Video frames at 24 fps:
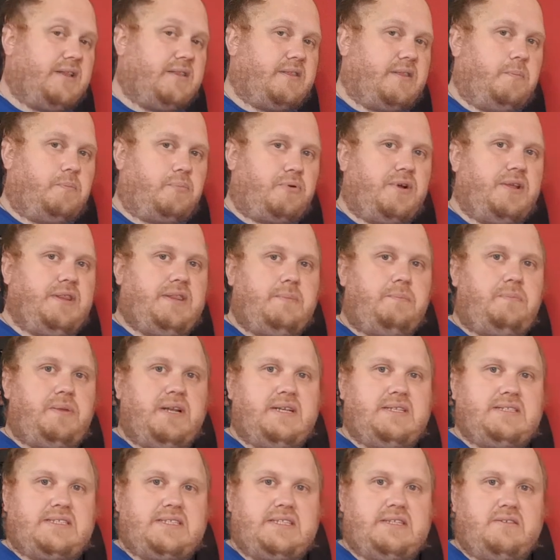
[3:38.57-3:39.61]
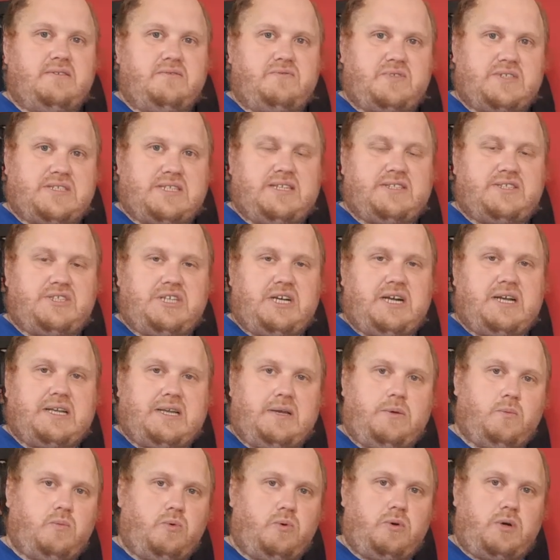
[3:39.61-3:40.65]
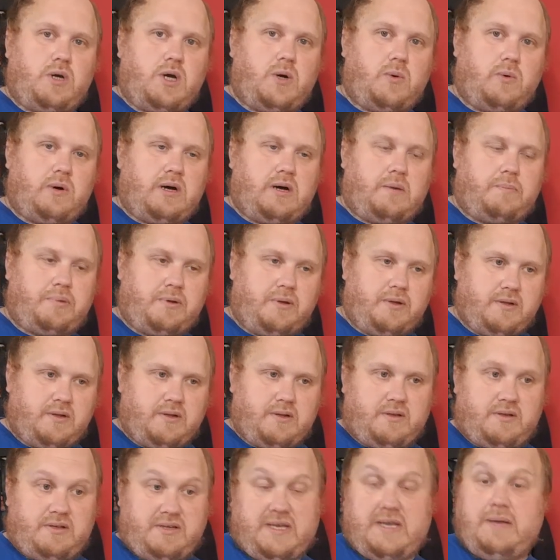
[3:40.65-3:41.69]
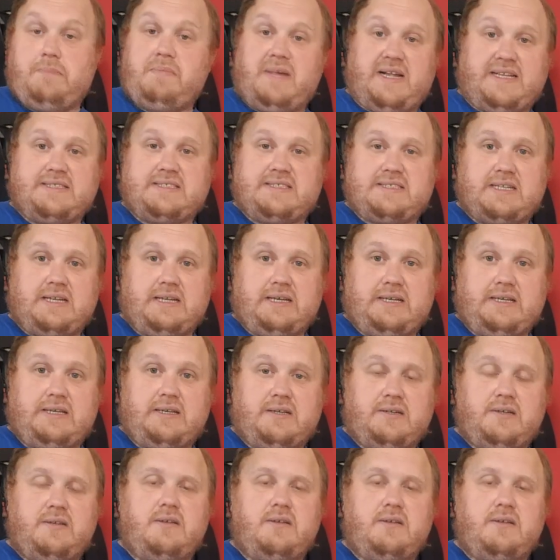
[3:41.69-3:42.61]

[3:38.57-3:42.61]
the breathability of said jacket will go up immensely.